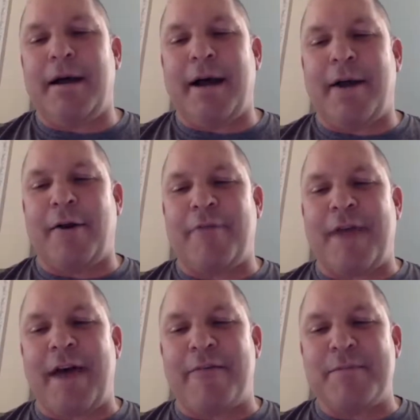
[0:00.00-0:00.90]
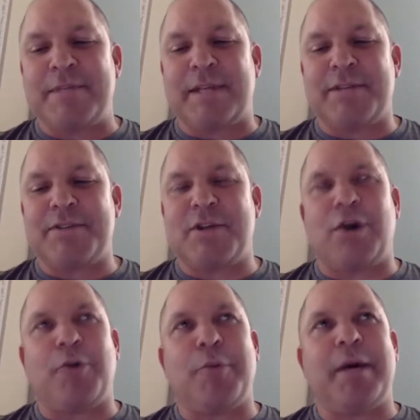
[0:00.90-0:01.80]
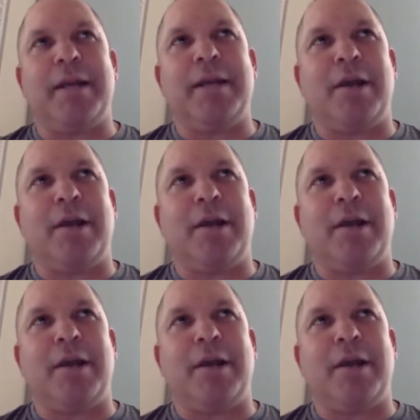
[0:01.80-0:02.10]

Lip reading: I don't know if I have them set in stone, but